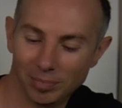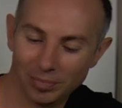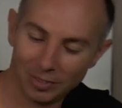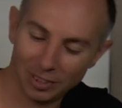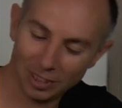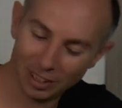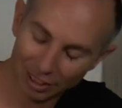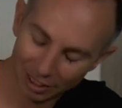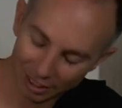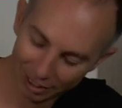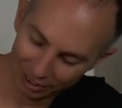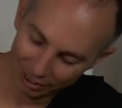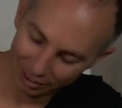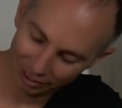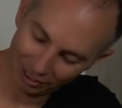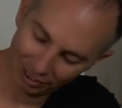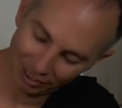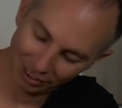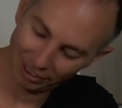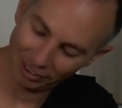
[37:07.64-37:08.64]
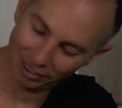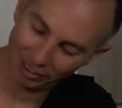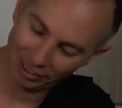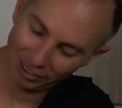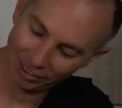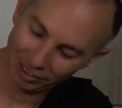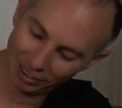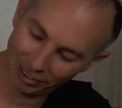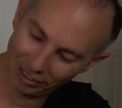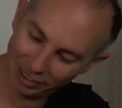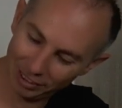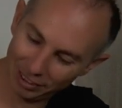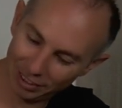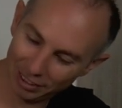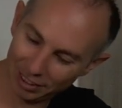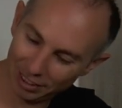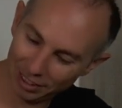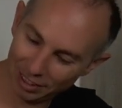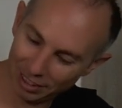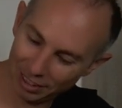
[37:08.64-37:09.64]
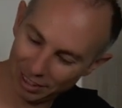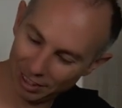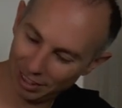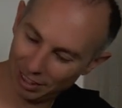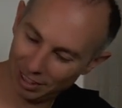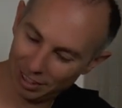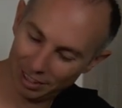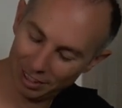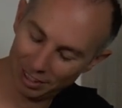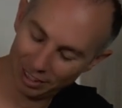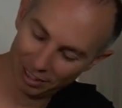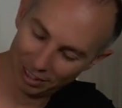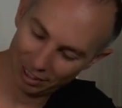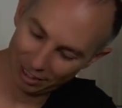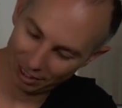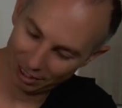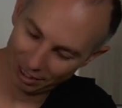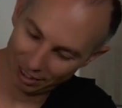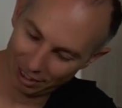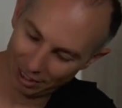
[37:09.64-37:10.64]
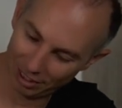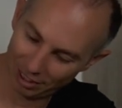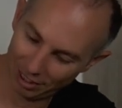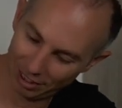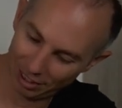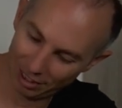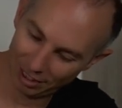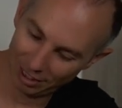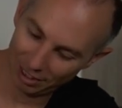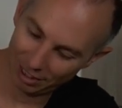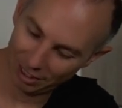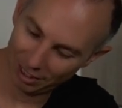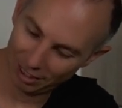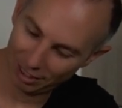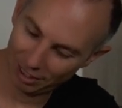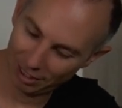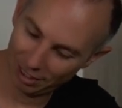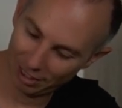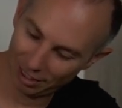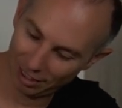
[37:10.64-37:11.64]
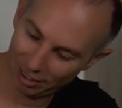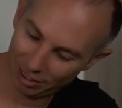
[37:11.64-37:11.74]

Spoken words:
No one is speaking in this clip.